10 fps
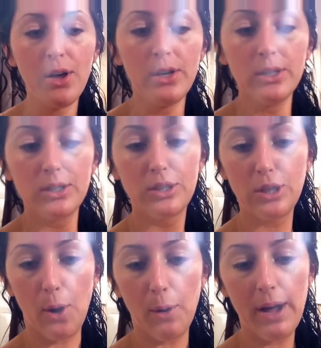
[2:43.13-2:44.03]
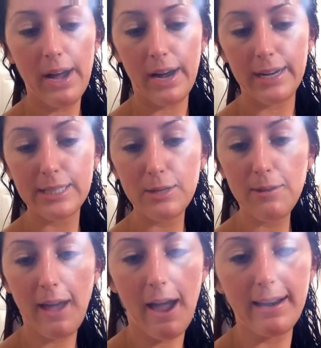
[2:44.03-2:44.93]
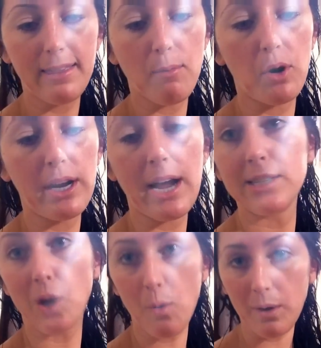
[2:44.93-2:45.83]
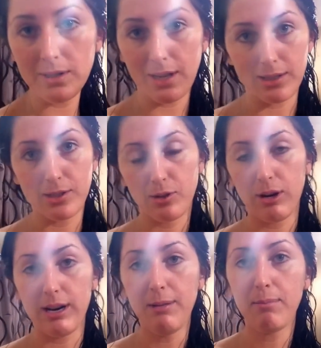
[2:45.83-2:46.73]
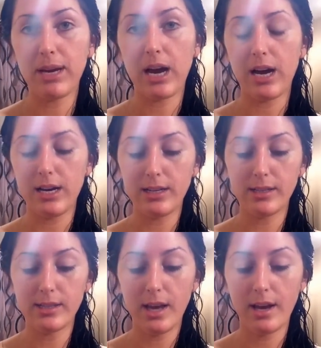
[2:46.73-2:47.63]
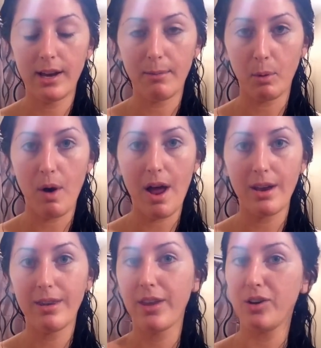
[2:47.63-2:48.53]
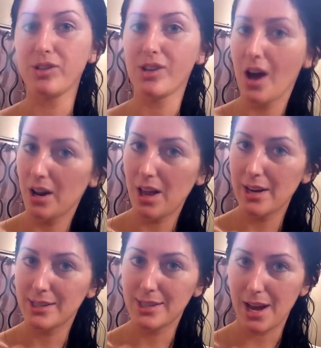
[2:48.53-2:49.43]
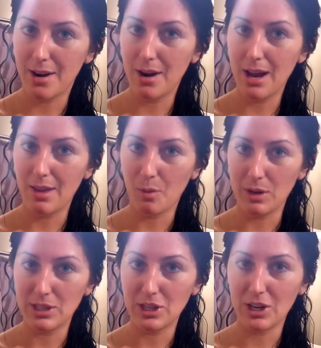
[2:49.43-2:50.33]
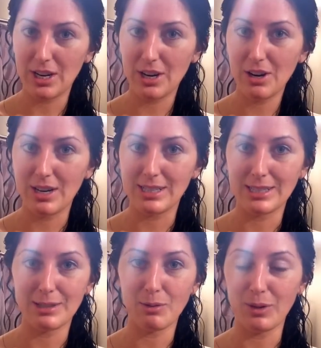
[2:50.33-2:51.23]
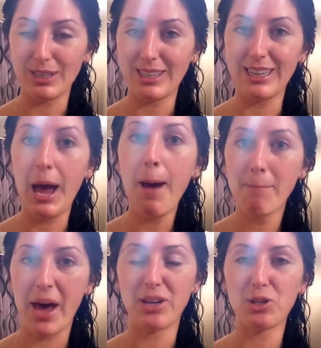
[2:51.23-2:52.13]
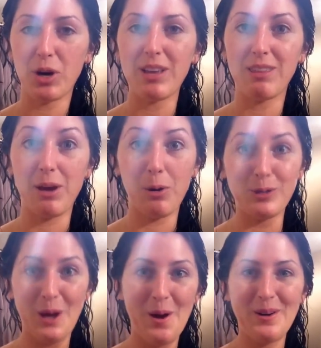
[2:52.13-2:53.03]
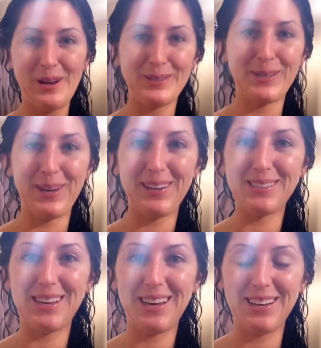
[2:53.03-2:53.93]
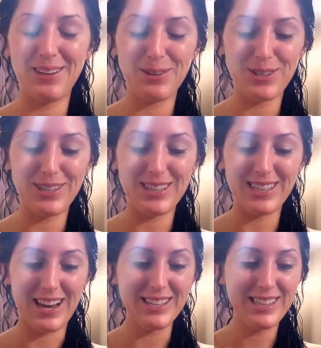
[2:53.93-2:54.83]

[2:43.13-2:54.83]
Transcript: So I do that in the morning. I don't wear sunscreen because, number one, there's not a lot of sun in the winter here. It doesn't really penetrate the ozone as good as it usually does.